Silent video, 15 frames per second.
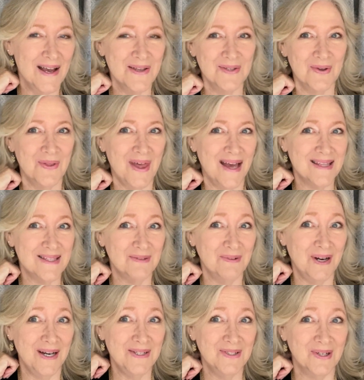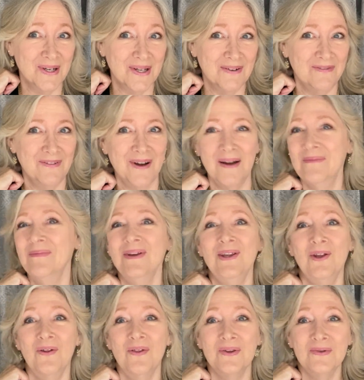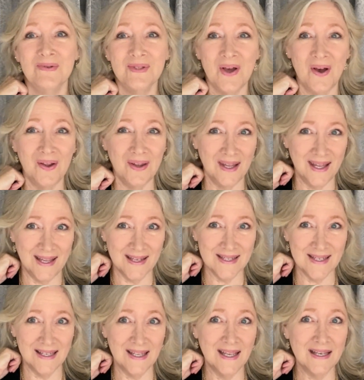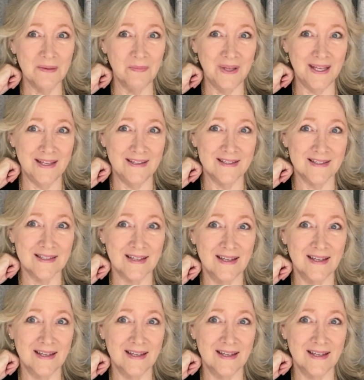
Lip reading: So that's where I took it from. This was all linked beads.